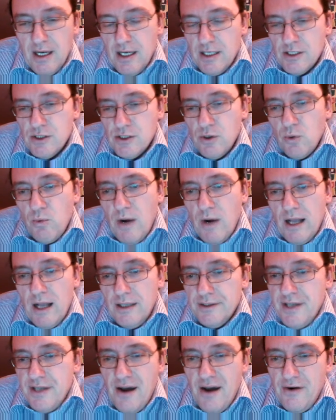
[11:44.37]
So while
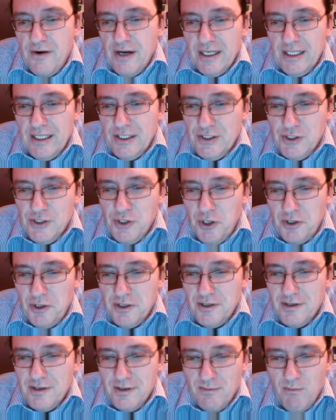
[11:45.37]
terror is
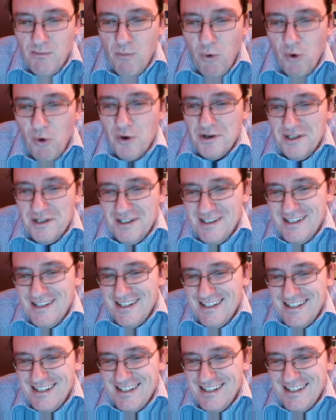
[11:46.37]
not modern,